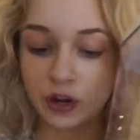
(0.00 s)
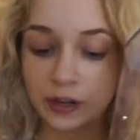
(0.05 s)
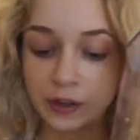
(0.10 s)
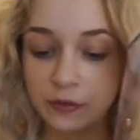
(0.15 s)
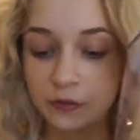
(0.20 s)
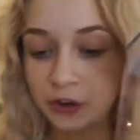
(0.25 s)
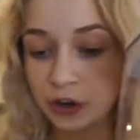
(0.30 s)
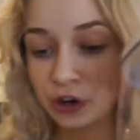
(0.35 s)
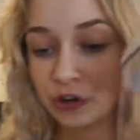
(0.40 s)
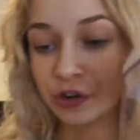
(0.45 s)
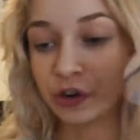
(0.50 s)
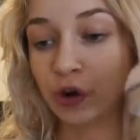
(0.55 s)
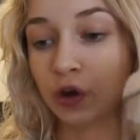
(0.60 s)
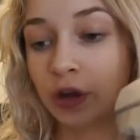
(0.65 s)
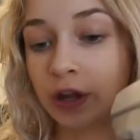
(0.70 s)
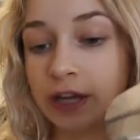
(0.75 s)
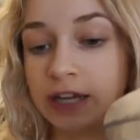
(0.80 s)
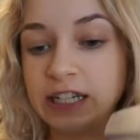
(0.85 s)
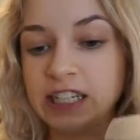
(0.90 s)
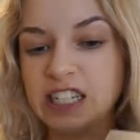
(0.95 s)
transferring
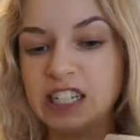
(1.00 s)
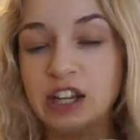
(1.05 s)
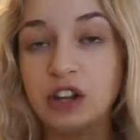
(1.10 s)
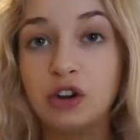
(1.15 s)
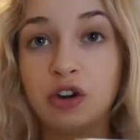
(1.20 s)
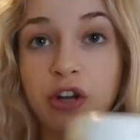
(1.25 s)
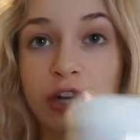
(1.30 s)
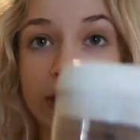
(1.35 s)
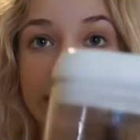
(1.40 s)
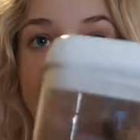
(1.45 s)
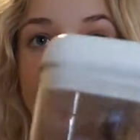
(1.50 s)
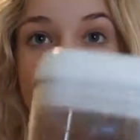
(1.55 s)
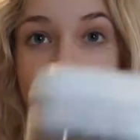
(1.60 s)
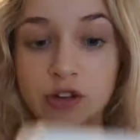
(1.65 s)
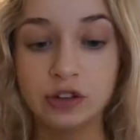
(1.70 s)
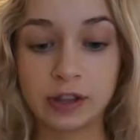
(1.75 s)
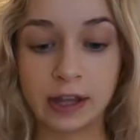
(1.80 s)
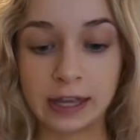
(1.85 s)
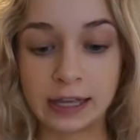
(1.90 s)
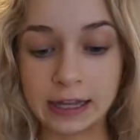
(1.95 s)
granola into little
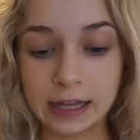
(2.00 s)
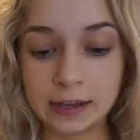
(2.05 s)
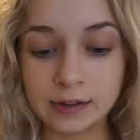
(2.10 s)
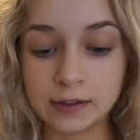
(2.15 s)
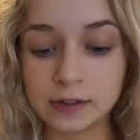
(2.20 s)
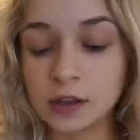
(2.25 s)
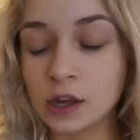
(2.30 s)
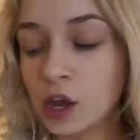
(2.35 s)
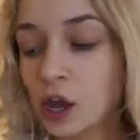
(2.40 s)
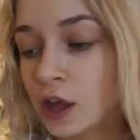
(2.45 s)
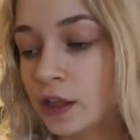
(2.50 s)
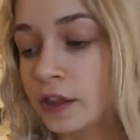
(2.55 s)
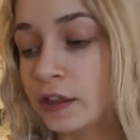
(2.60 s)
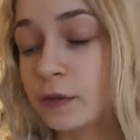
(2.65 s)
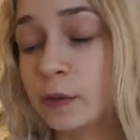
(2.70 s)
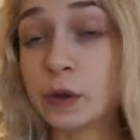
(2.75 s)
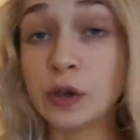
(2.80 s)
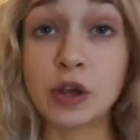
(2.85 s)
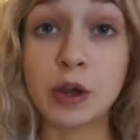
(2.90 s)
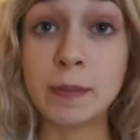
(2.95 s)
containers like this.
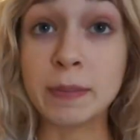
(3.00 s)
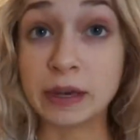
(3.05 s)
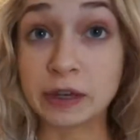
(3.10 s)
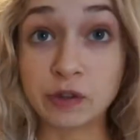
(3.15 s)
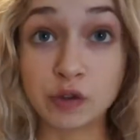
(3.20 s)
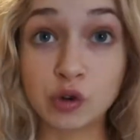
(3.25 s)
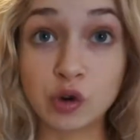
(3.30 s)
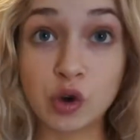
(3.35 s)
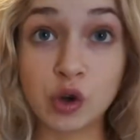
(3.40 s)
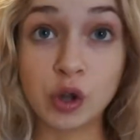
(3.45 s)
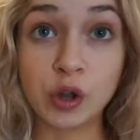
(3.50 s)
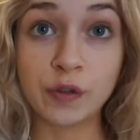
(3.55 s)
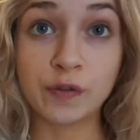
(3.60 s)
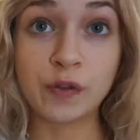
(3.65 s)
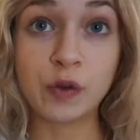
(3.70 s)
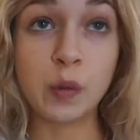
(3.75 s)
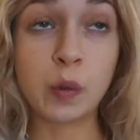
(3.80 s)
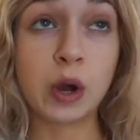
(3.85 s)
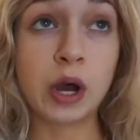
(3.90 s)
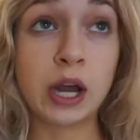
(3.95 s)
This way you can mix granola
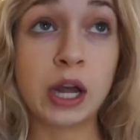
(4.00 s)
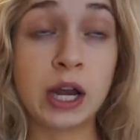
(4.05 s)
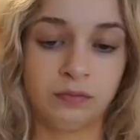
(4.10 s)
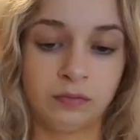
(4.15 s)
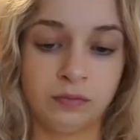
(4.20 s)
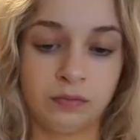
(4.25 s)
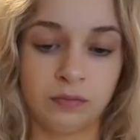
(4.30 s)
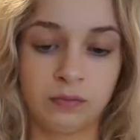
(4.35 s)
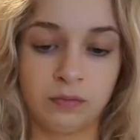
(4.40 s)
if you want.